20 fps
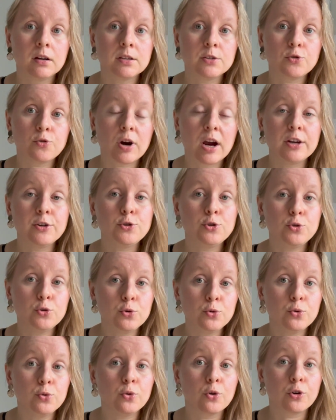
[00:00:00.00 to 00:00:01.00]
try
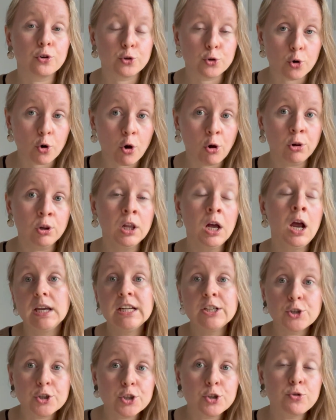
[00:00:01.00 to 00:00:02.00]
to control.
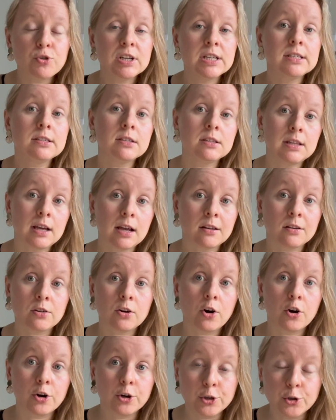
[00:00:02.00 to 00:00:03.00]
Industries that
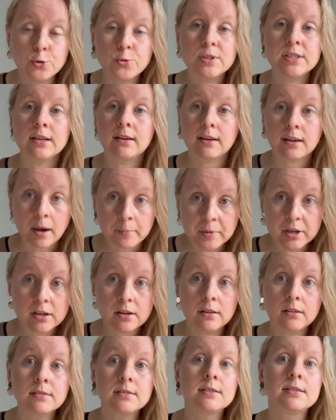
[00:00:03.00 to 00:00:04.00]
are using
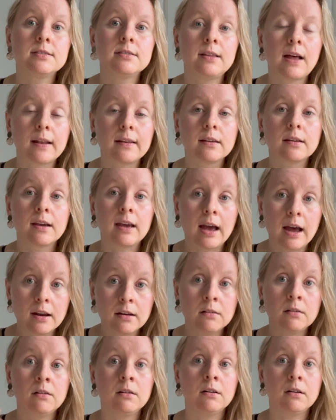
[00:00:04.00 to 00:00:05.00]
chemicals that
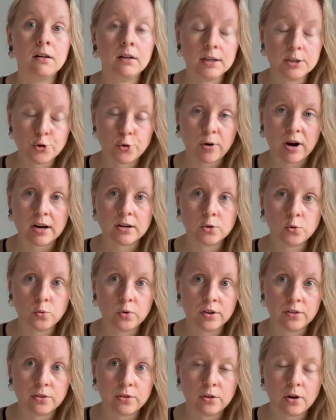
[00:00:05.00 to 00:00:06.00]
can interact
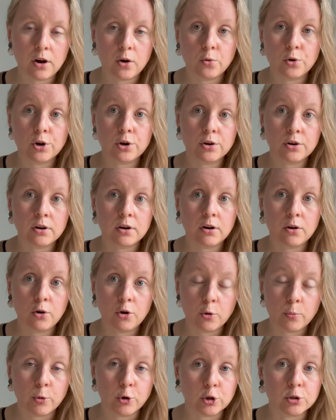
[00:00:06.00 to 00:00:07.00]
with our
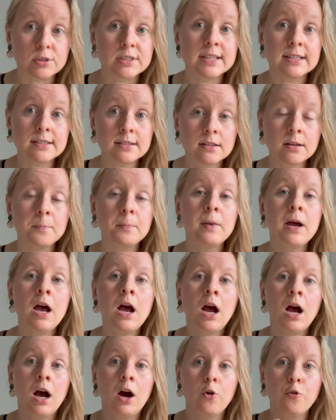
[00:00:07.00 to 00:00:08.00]
hormonal system.
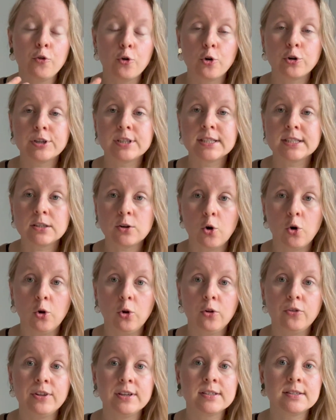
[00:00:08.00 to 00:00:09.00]
Of course,
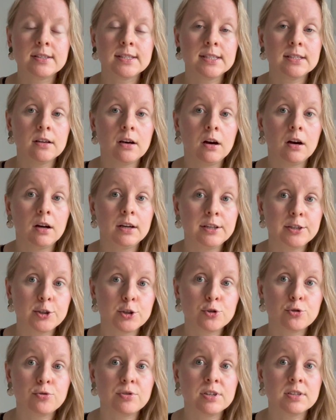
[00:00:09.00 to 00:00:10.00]
all these
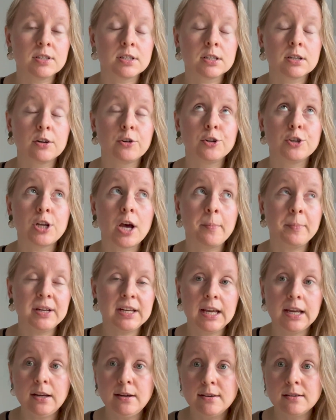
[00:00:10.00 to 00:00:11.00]
industries
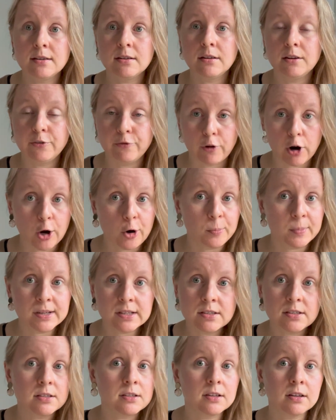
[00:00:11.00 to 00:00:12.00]
contaminate
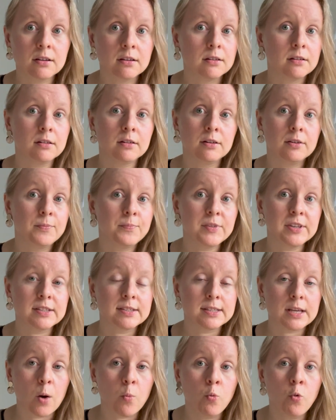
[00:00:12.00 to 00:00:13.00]
environment in
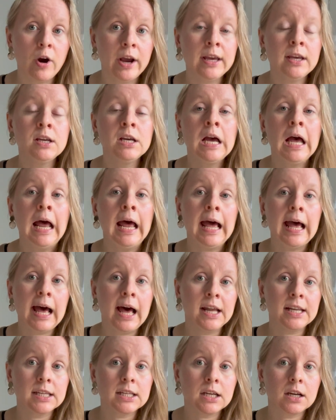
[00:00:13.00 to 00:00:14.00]
some way,
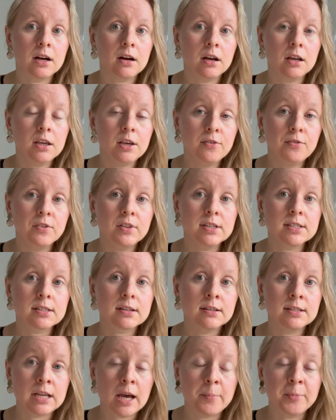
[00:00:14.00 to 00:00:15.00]
and if these
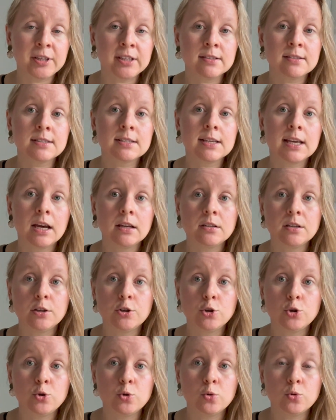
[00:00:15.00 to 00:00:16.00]
contaminants get
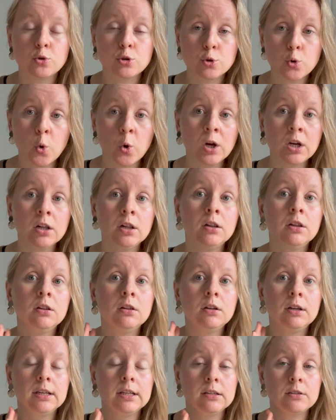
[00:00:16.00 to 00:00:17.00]
into
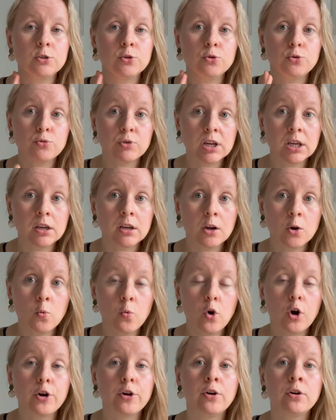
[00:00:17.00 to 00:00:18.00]
soil, into drinking
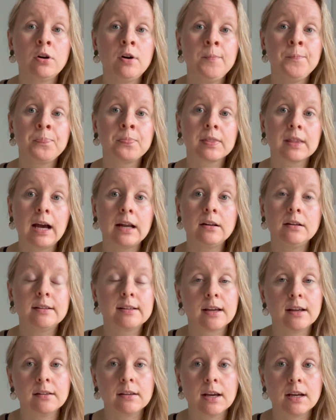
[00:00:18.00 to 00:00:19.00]
water, then
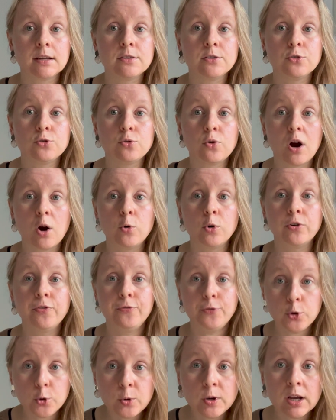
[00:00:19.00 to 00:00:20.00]
it can get into our
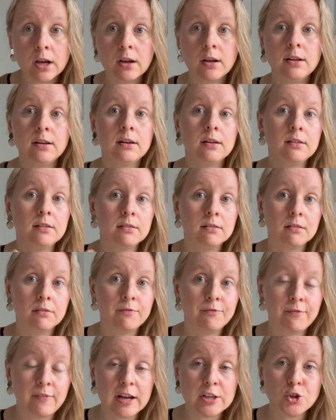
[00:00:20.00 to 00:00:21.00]
food, in
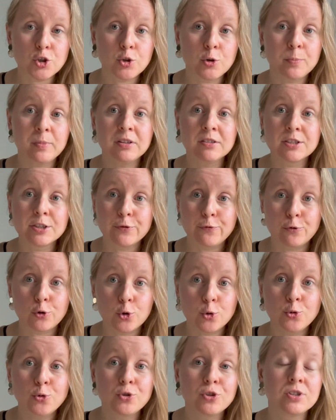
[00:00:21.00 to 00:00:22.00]
vegetables,
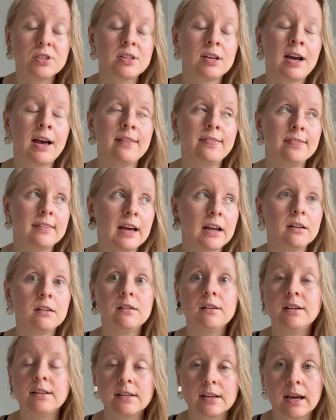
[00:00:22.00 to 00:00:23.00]
fruits, and
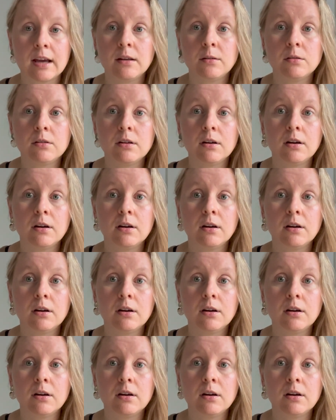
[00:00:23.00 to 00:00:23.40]
then it can